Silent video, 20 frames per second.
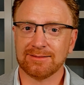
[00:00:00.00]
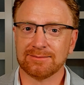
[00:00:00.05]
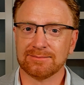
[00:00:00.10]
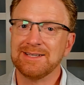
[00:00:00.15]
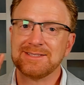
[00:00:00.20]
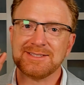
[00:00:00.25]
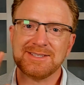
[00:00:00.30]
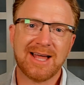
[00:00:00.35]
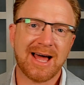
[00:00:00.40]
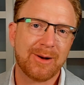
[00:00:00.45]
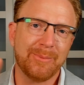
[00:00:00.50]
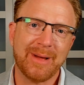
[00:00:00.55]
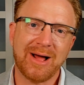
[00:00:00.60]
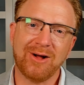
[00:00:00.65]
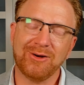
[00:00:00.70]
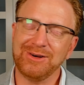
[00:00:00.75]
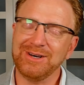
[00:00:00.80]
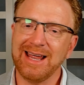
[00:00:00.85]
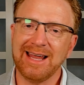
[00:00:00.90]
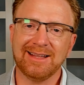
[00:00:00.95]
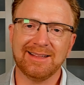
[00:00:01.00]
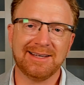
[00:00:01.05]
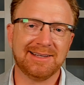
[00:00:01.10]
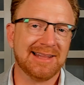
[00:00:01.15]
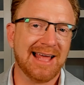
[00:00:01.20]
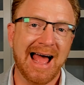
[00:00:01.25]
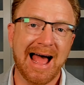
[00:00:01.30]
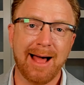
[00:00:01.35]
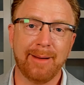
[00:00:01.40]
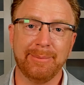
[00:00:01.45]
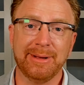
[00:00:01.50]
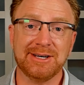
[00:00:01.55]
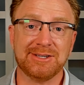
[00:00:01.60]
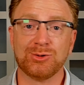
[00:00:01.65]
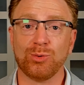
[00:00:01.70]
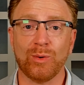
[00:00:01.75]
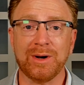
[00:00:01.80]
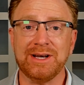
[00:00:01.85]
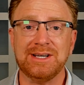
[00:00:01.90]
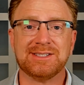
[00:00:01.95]
It's not about nailing the habit
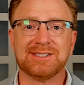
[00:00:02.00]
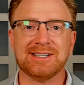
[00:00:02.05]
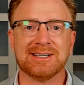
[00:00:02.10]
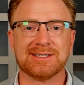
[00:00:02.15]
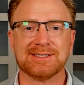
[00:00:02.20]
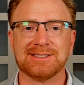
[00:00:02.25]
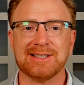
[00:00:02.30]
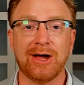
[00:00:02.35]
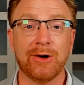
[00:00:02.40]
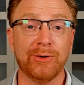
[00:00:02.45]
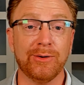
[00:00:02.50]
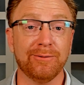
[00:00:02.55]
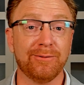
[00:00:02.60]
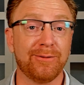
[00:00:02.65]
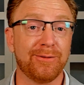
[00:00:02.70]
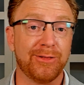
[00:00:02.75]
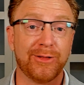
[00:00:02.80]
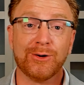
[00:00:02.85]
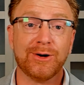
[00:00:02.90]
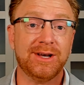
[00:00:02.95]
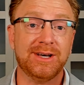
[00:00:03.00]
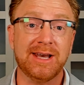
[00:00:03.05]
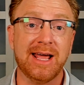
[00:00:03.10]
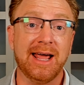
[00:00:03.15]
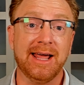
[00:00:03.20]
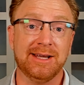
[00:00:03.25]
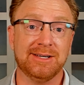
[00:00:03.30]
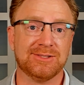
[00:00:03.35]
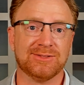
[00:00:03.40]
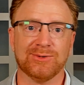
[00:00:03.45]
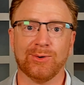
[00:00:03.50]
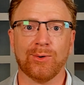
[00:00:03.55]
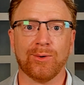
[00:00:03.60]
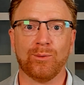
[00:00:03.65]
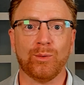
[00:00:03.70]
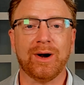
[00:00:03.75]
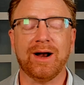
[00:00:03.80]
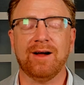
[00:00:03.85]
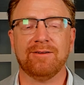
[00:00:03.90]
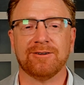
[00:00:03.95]
26 out of 30 days or
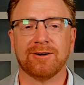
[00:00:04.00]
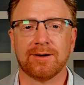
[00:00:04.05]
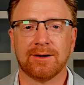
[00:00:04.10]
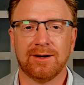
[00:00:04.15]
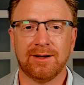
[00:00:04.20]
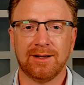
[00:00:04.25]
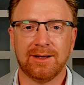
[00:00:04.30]
whatever.